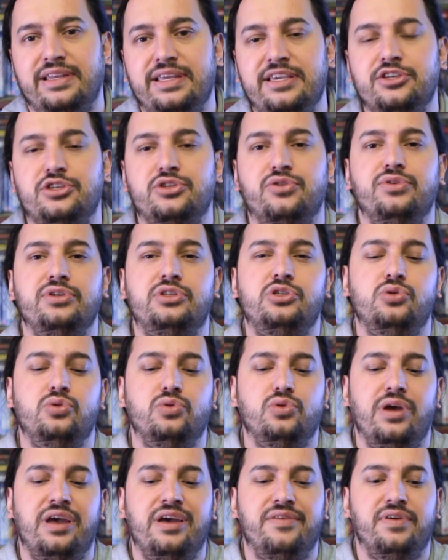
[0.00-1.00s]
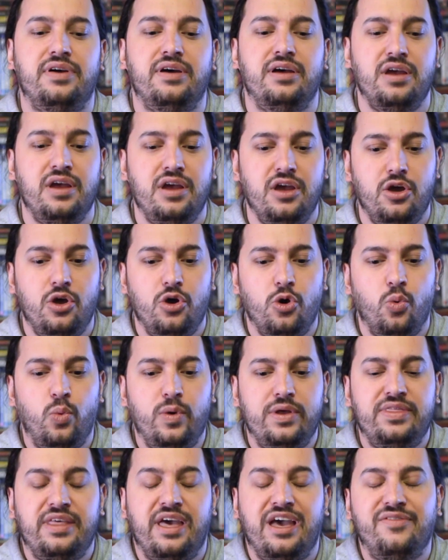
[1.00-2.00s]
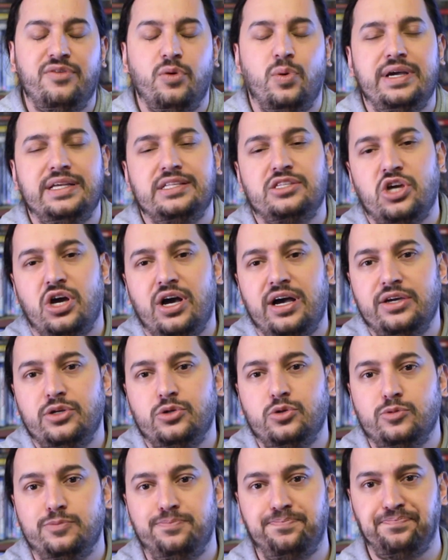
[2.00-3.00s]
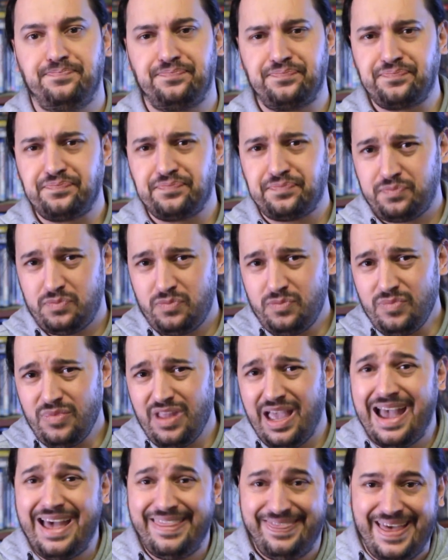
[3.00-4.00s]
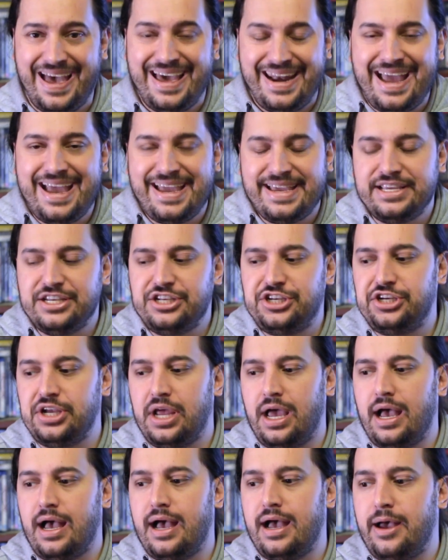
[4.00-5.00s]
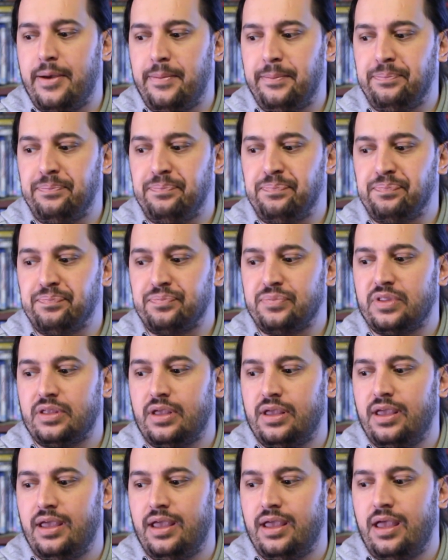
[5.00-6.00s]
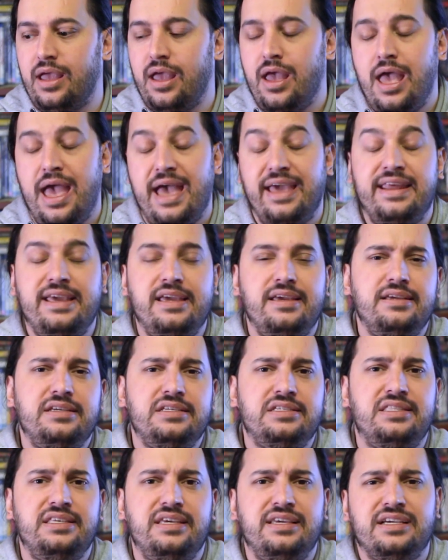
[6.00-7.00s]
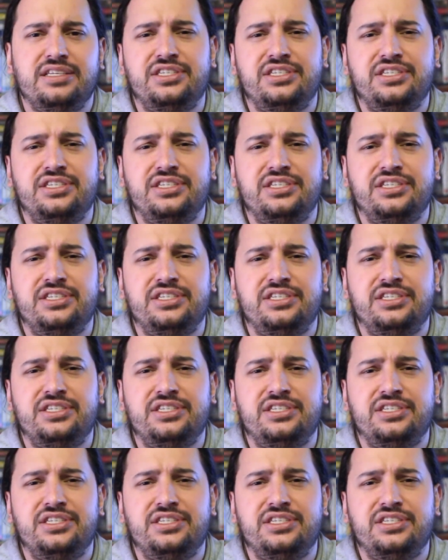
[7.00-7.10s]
in history to ever win the heavyweight title at that age. Um, and he's the